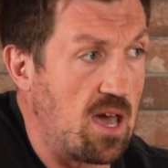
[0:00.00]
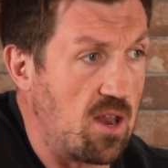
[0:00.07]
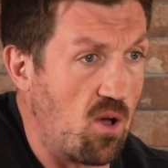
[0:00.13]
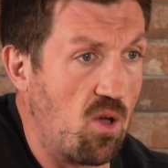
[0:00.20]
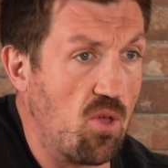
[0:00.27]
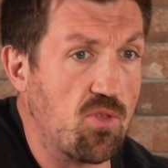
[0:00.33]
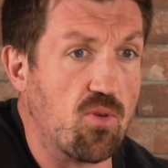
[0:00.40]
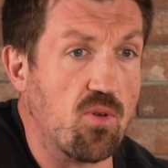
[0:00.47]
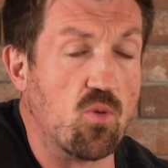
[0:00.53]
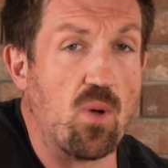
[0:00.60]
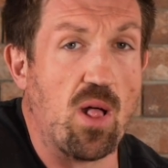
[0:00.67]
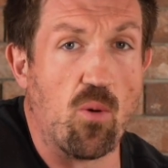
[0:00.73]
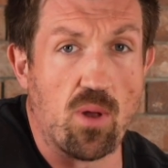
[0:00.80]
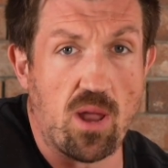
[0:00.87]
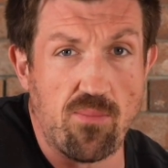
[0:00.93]
And also as
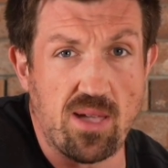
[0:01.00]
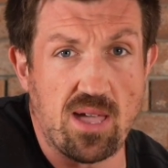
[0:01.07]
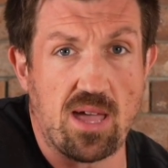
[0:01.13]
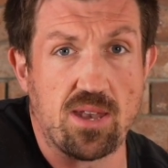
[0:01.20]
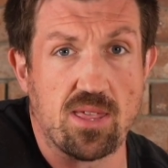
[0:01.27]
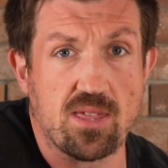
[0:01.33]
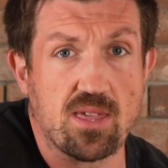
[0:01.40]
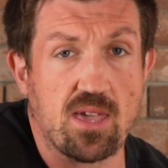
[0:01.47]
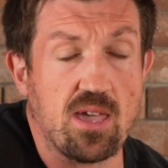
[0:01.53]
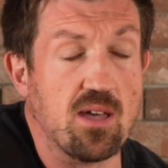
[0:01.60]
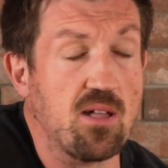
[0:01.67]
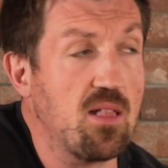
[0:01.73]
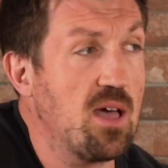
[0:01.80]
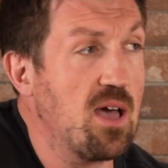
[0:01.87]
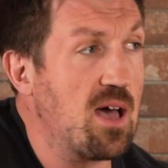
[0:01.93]
well, when I began to
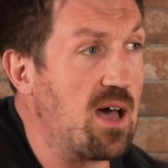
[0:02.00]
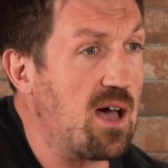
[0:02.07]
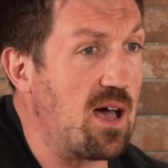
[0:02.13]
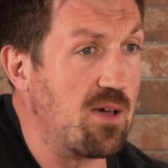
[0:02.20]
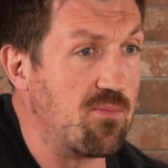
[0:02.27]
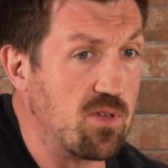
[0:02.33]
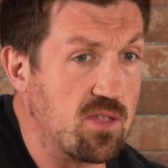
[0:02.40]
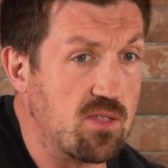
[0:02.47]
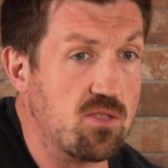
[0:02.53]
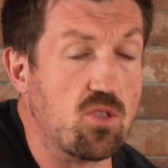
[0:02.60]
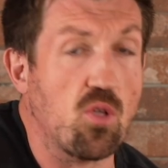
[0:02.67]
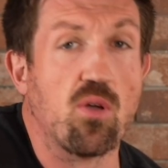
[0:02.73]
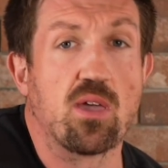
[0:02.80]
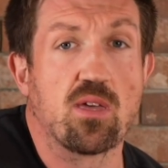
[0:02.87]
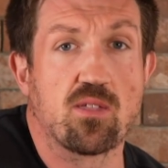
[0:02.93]
scale, I was
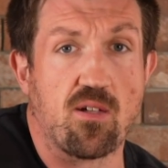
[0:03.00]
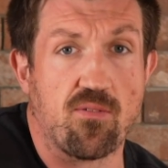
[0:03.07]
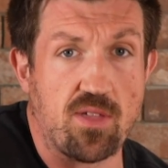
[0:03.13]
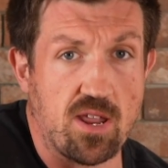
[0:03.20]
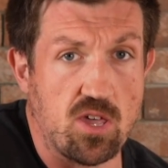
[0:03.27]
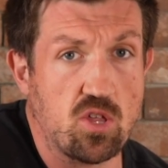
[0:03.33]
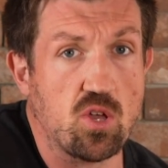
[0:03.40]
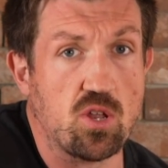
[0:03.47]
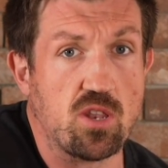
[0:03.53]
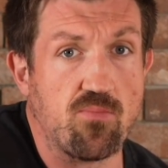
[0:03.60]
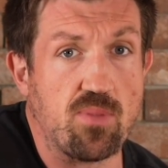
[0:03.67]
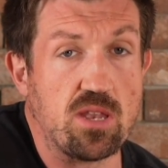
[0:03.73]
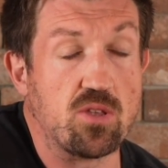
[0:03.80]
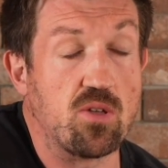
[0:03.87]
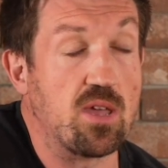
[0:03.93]
doing stuff that I shouldn't
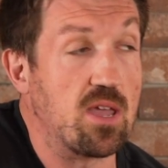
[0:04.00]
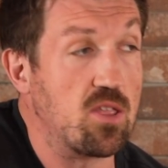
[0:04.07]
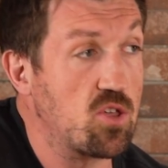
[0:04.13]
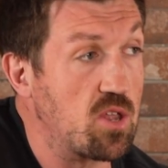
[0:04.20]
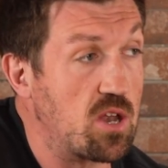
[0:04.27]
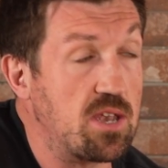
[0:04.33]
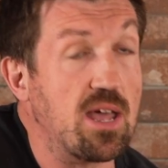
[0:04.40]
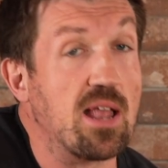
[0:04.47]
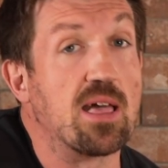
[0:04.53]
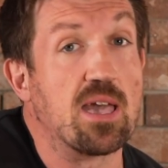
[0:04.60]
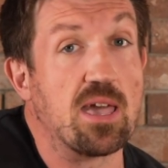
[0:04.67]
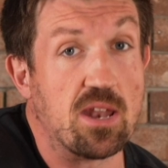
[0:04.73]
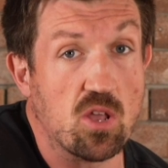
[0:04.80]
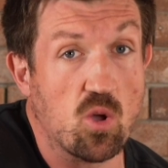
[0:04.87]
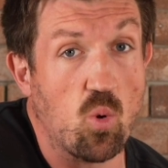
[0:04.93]
have been doing and should have
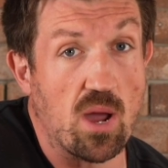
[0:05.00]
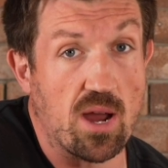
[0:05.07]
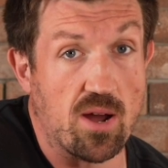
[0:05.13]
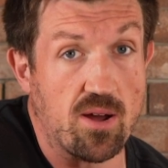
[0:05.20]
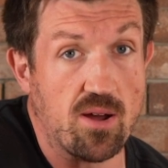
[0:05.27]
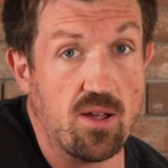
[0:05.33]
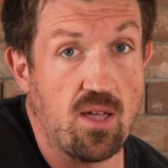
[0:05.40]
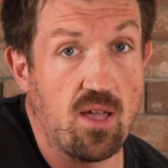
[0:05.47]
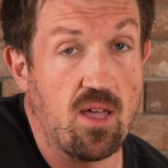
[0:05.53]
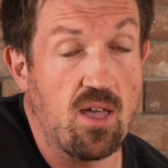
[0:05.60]
delegated quicker.